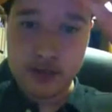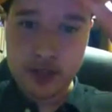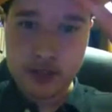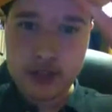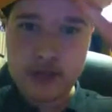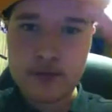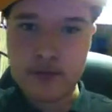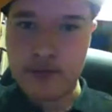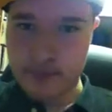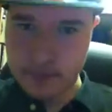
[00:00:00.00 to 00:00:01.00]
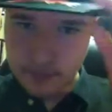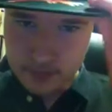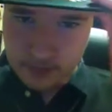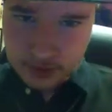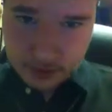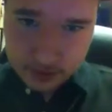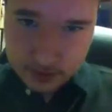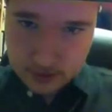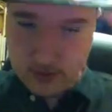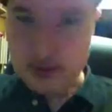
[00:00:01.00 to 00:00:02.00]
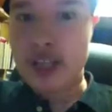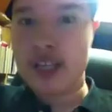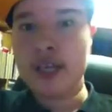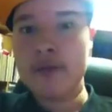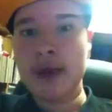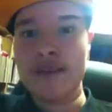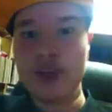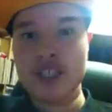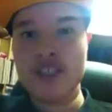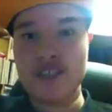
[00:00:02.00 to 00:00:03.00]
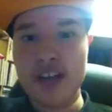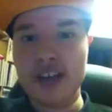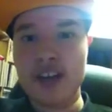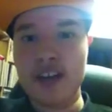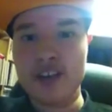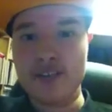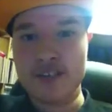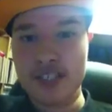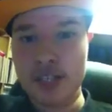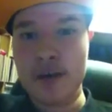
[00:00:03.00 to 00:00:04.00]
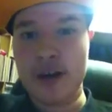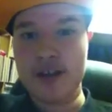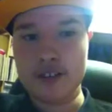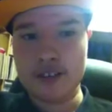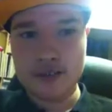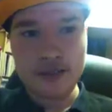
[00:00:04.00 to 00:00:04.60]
Fight. It's kind of like a bad version of Vanguard, if you think about it.